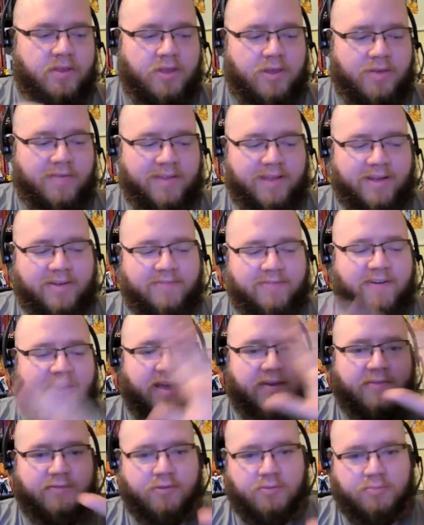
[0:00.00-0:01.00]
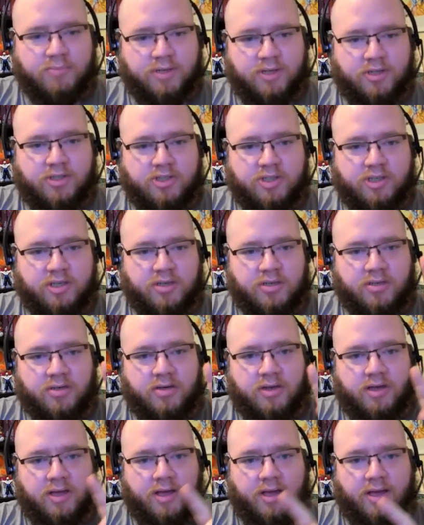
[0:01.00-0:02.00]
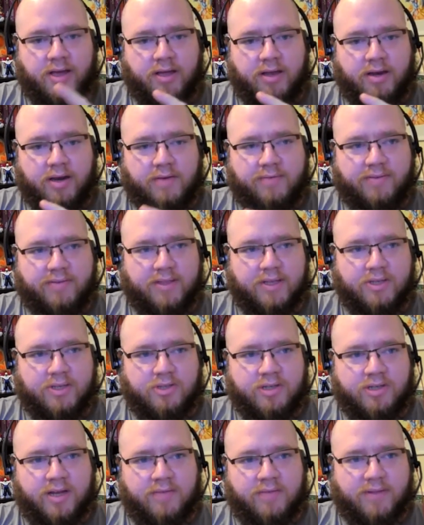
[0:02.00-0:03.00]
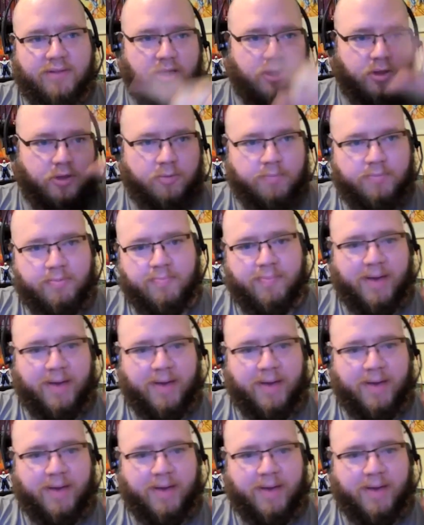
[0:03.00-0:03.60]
you have like a five room dungeon and everything should kind of like loop